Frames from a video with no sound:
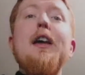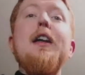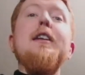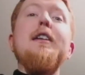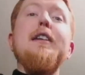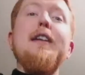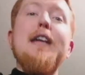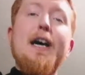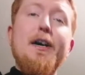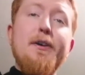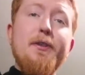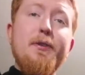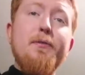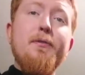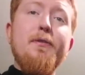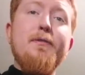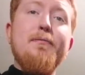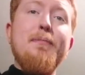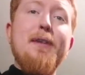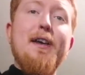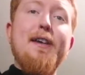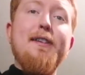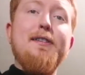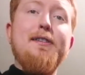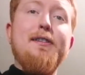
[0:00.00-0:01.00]
Now that we've
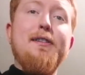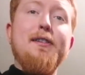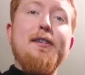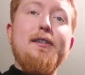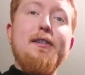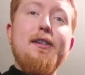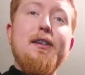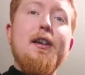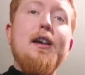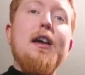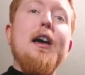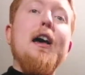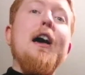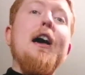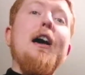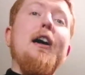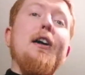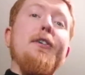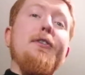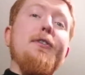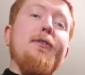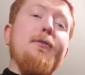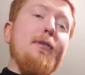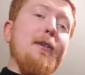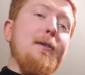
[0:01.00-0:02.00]
mastered our
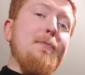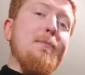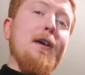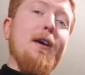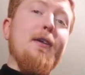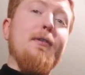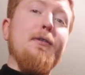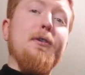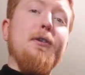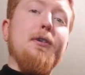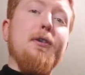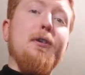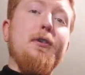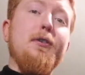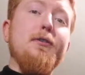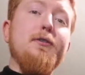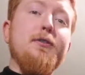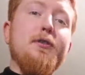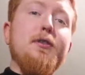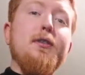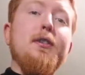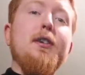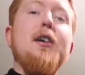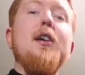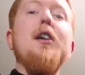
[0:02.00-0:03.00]
3 power
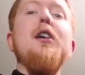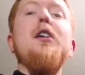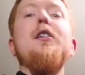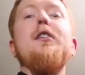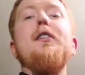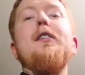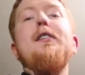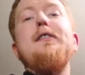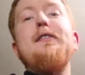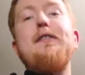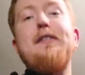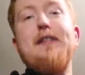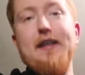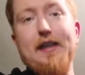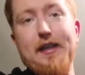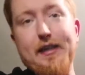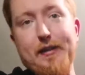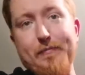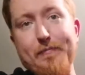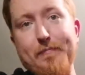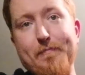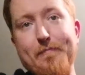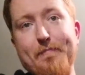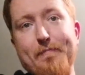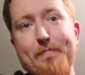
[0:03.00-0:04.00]
chords, D,
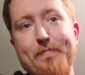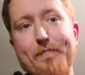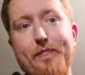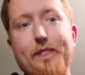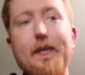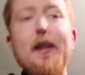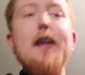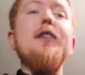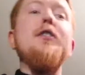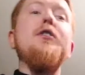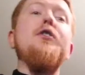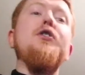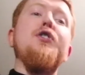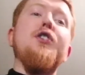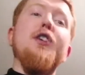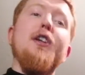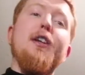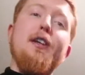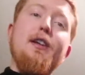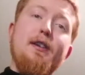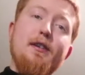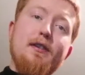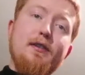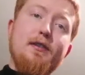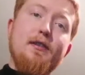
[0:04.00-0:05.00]
G,
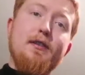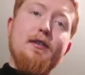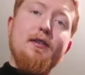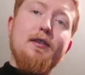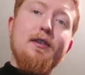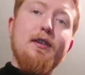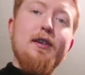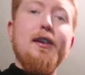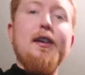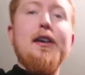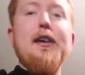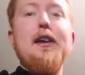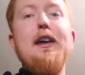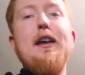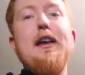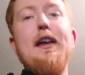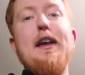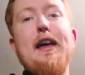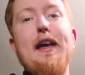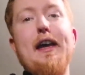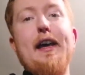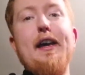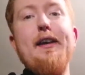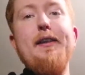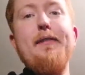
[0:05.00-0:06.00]

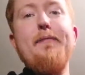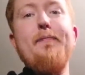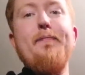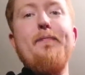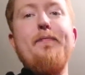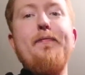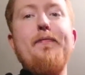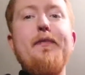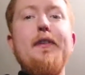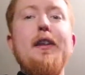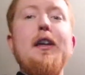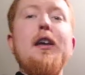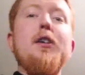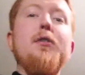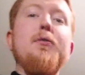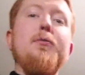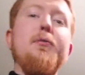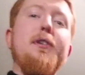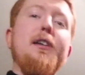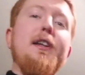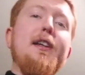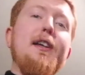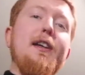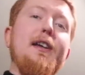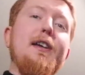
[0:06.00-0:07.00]
A, we
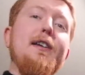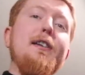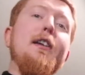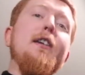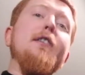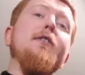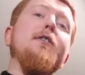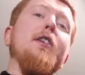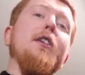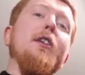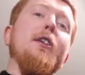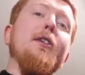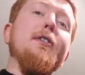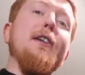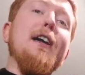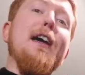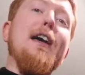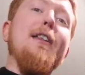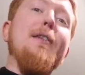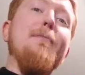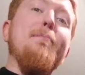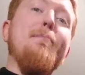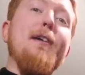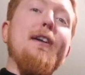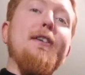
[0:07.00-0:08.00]
need to look at
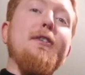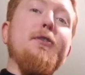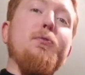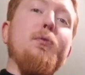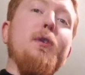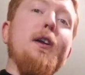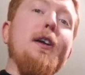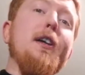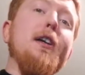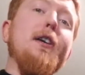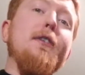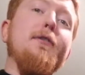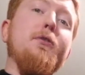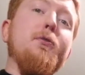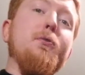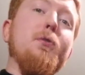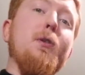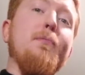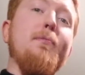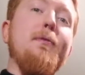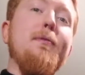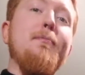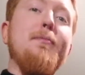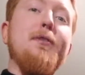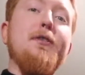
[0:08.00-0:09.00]
the best way of
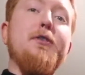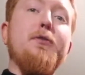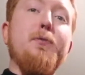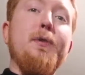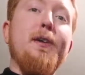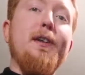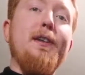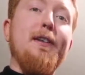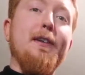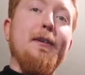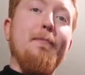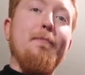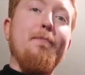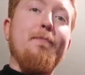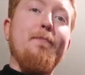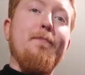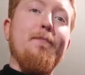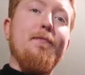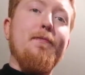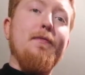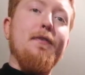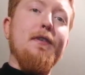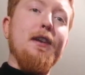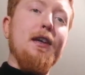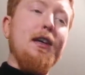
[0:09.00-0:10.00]
swapping between them.
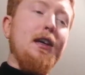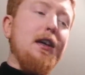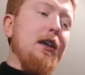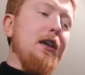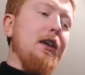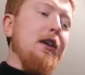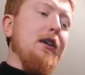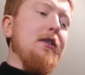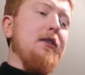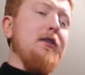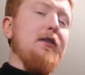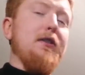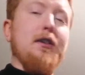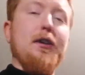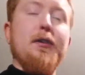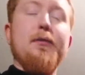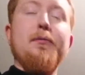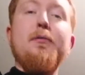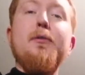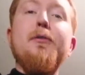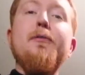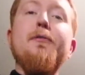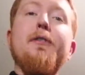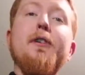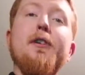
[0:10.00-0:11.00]
So
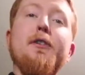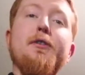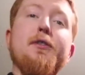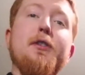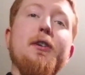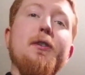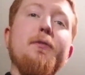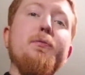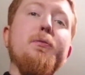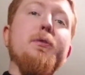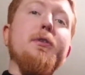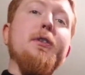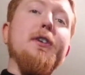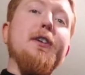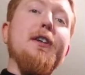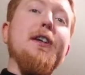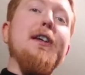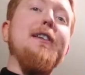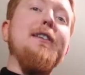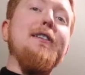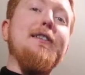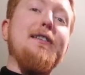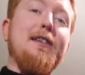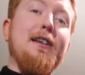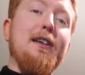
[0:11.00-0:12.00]
first off, we'll look
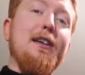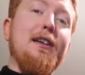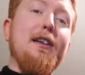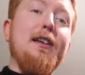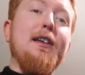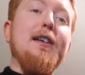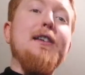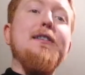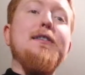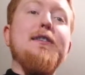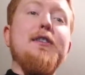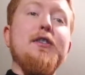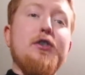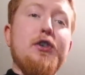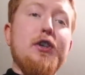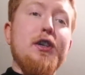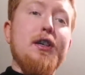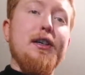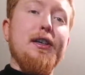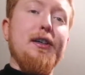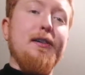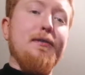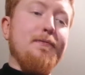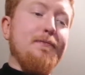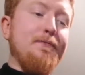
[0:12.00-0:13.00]
at D to
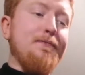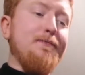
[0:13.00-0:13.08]
G.